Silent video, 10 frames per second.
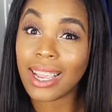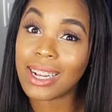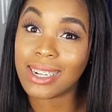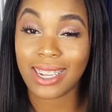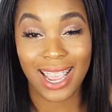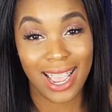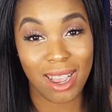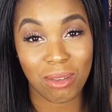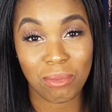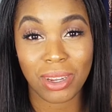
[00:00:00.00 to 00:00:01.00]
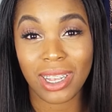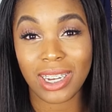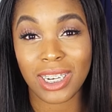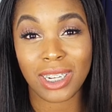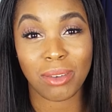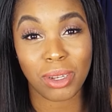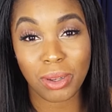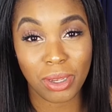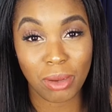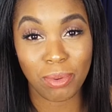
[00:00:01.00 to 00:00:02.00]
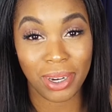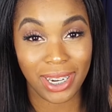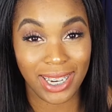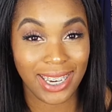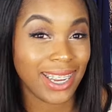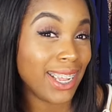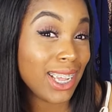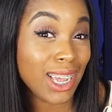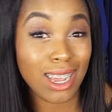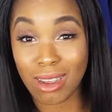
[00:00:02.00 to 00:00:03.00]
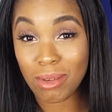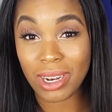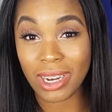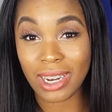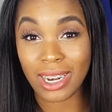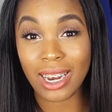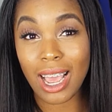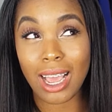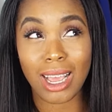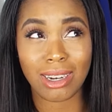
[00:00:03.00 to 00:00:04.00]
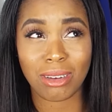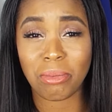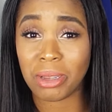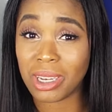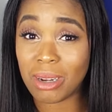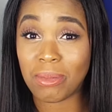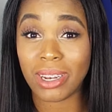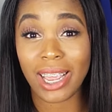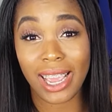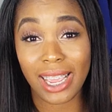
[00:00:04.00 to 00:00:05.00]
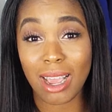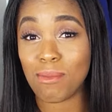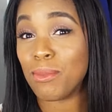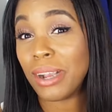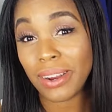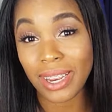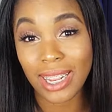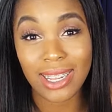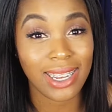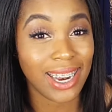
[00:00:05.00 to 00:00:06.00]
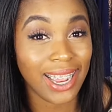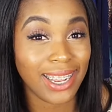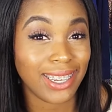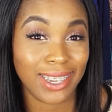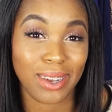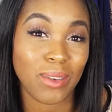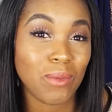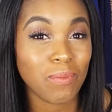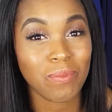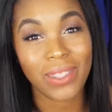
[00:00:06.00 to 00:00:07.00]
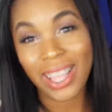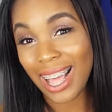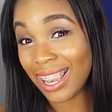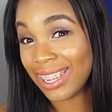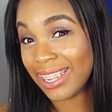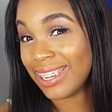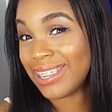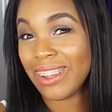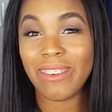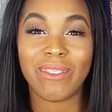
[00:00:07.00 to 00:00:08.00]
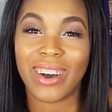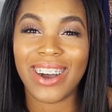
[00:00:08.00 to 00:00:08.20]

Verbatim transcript: in Town blush. It's really, really pretty. Um, and I actually picked it up today. I'm wearing it today, so I like it so far.